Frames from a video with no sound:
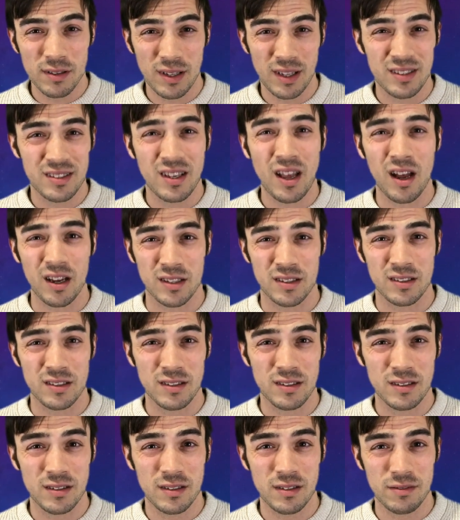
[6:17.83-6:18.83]
that
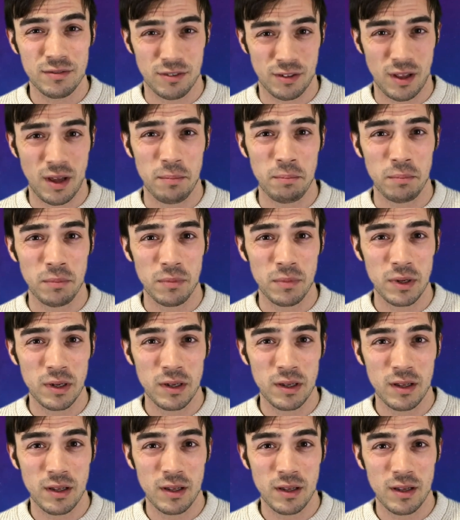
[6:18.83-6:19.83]
sucks for them.
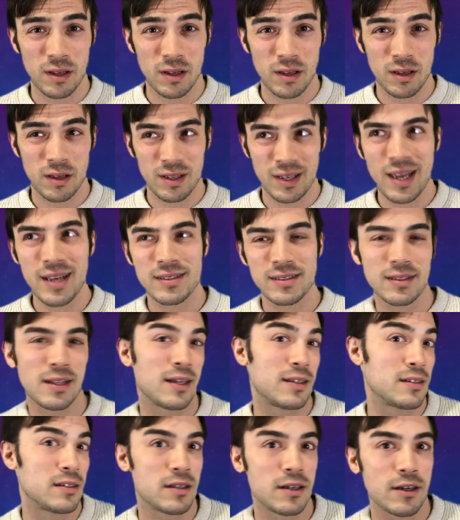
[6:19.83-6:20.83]
Yes,
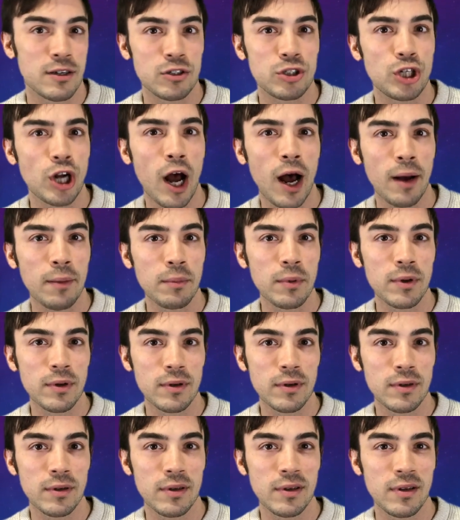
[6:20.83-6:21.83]
that's their job.
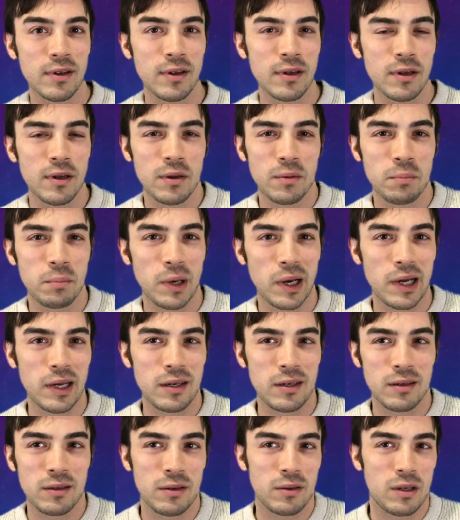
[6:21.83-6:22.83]

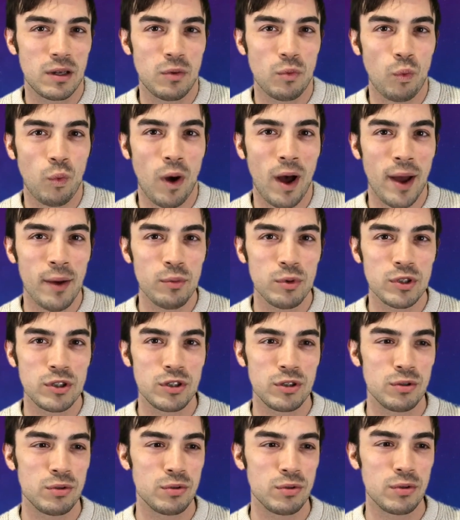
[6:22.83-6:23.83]
But why would
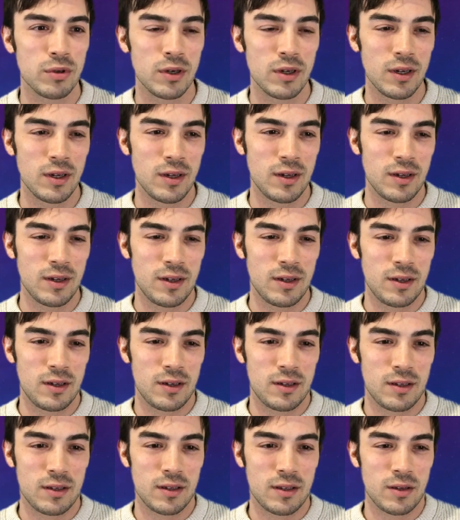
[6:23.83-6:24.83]
you
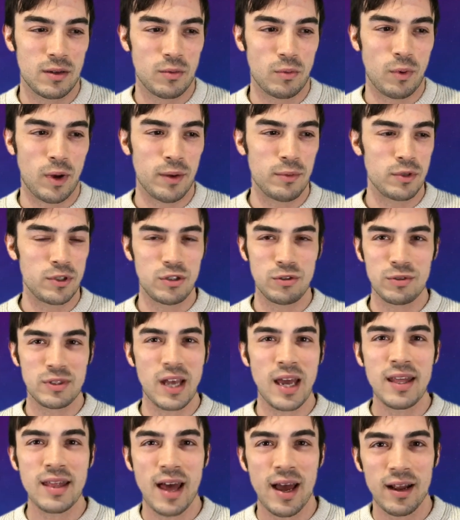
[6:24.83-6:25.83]
why would you
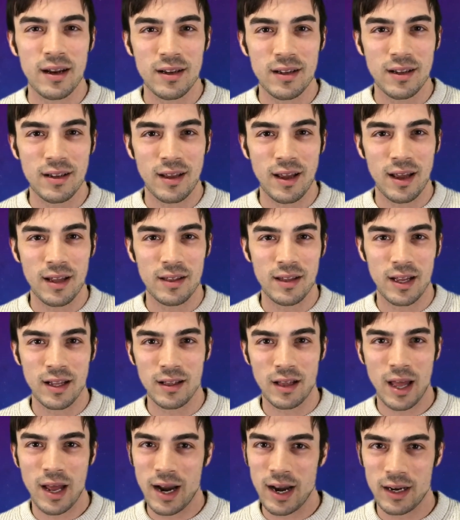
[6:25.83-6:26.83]
say that? and
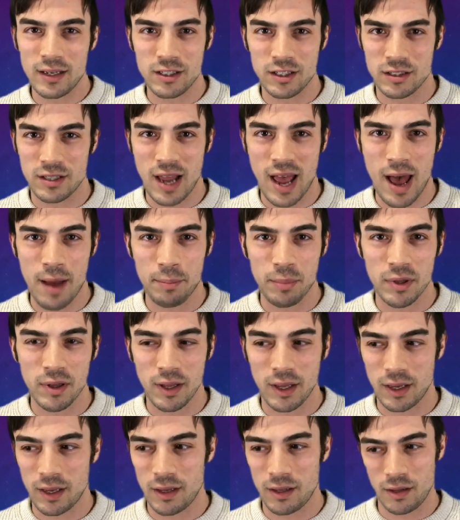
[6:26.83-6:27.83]
then let it just happen.
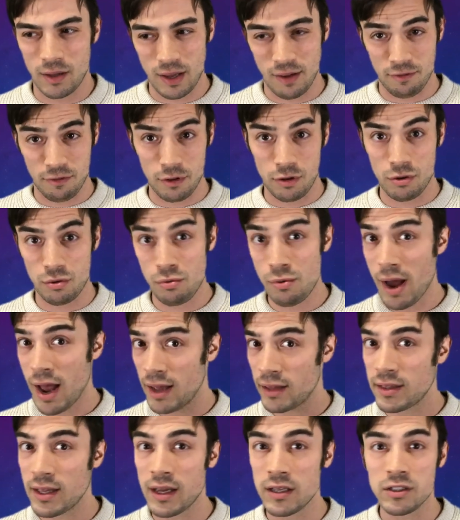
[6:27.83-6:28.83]
Like if you
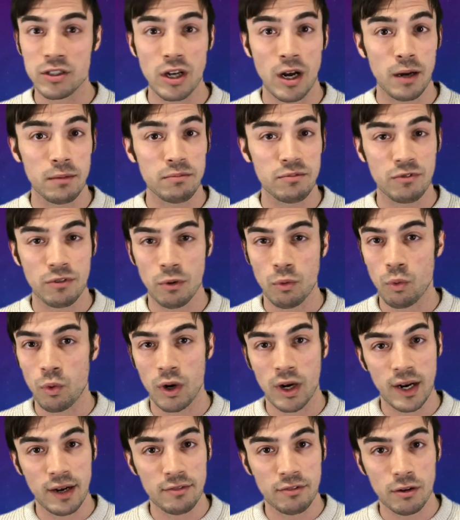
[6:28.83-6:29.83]
had that job for
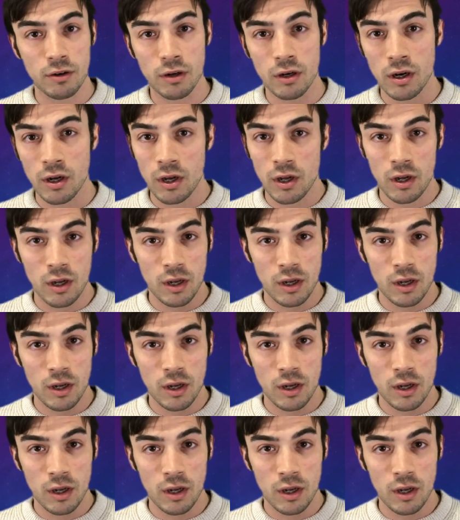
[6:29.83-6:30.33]
whatever